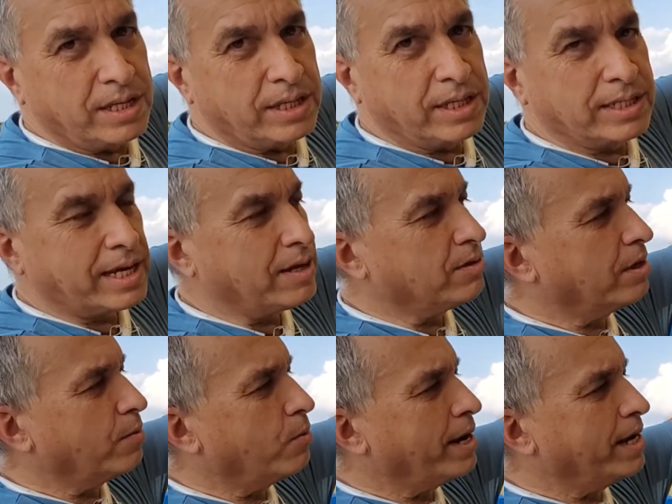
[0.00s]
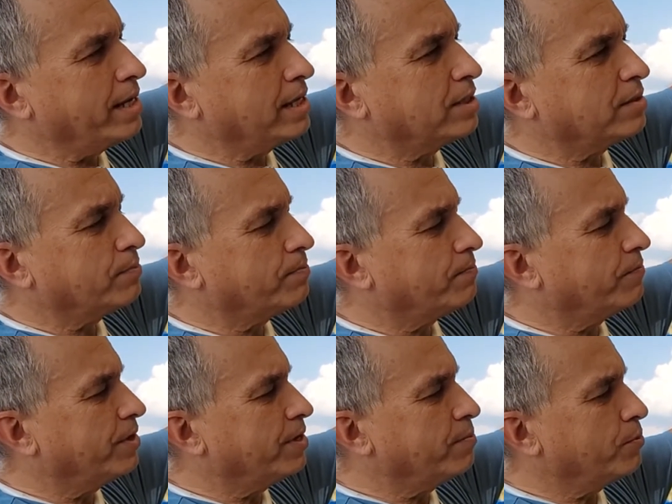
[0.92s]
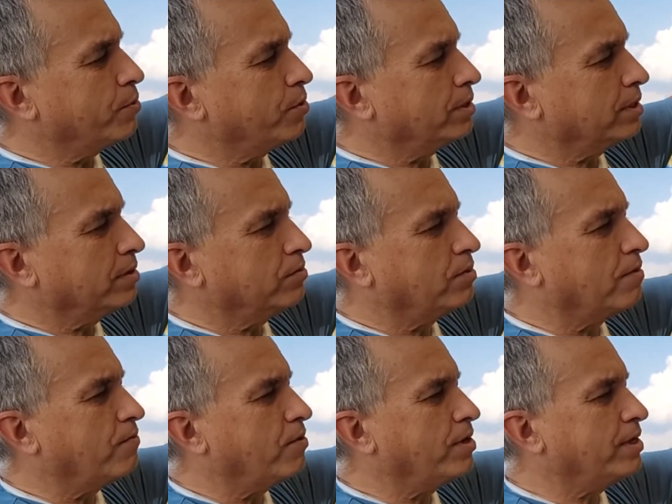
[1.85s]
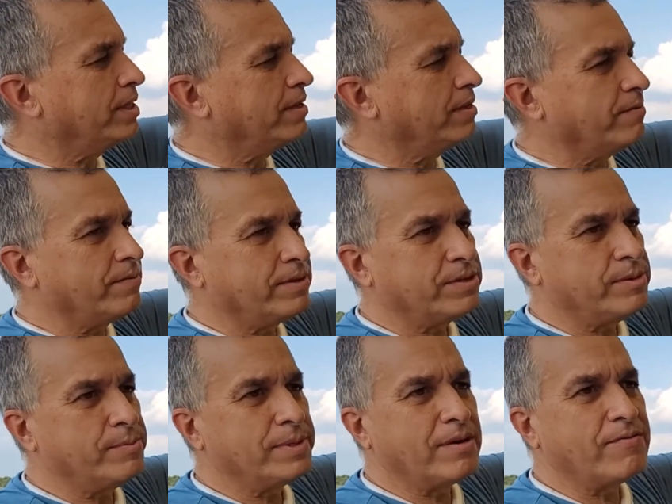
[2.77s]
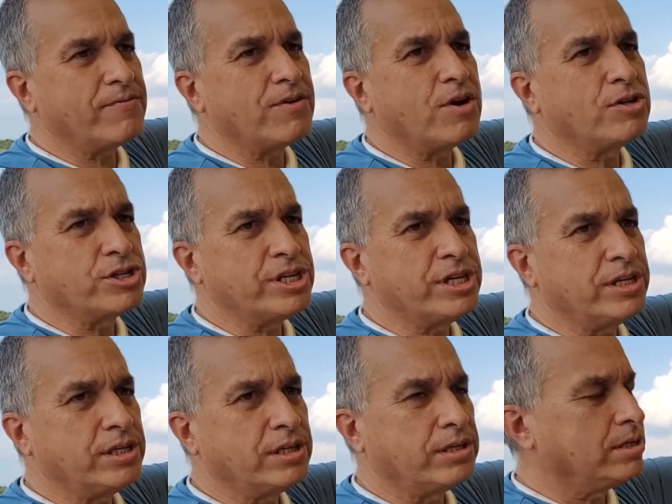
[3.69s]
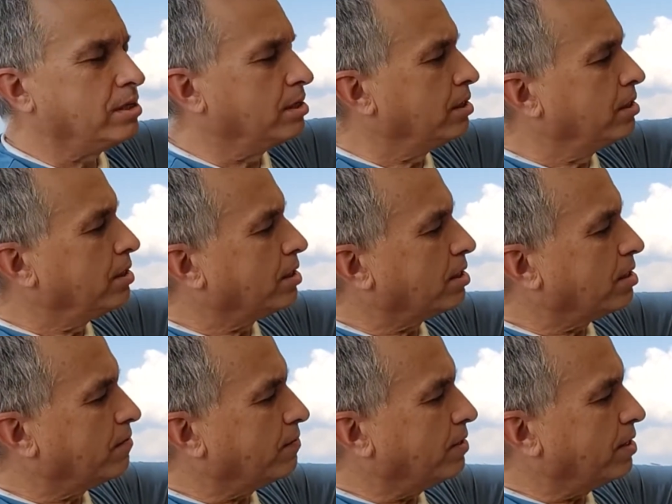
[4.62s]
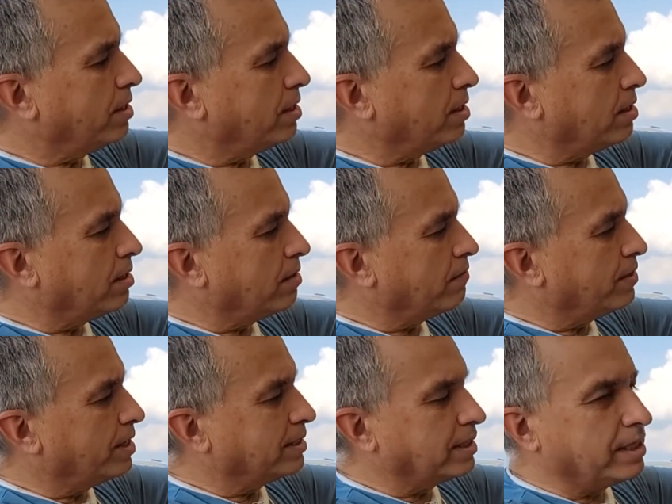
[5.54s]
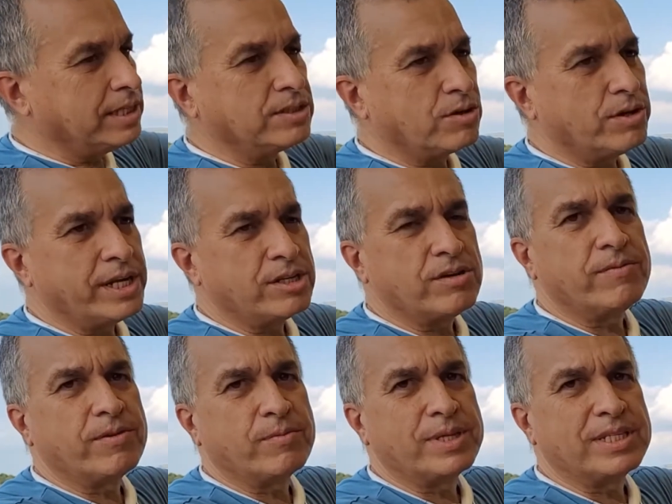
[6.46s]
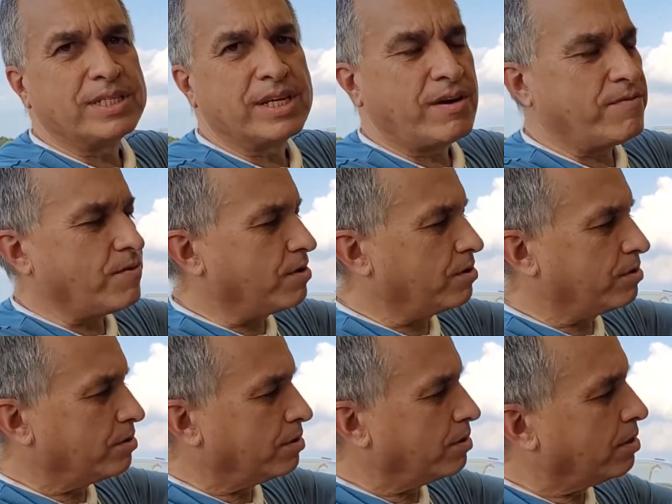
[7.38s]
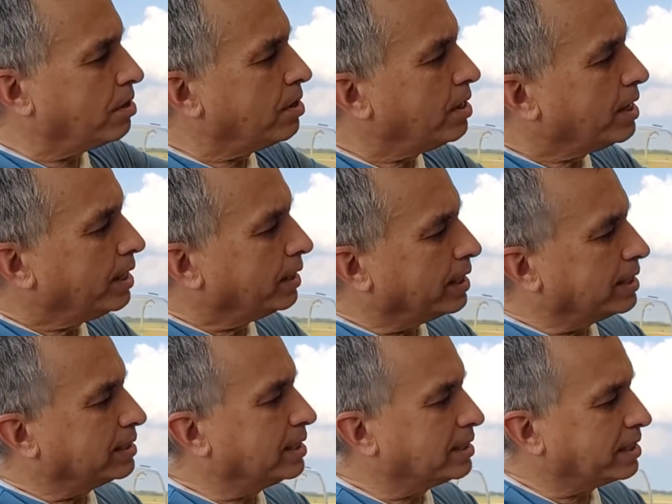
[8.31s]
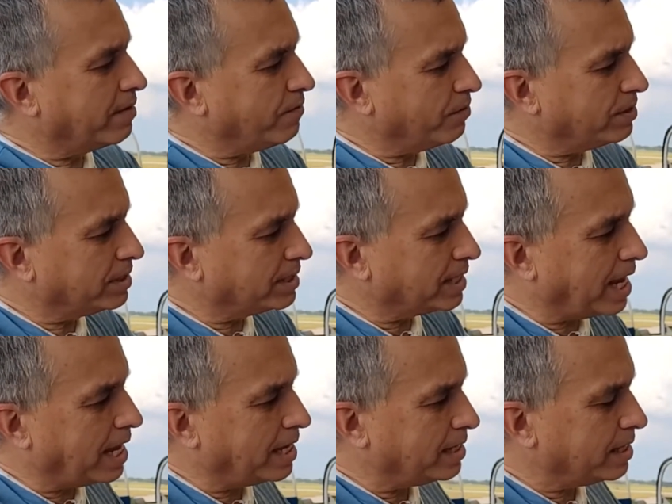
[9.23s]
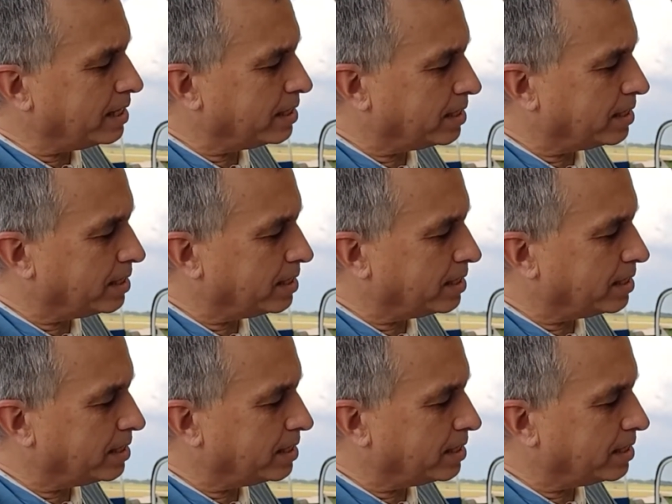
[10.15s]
This counterweight is very important to avoid the trim tab fluttering if the if there's a disconnection from the servo. There's the servo inside.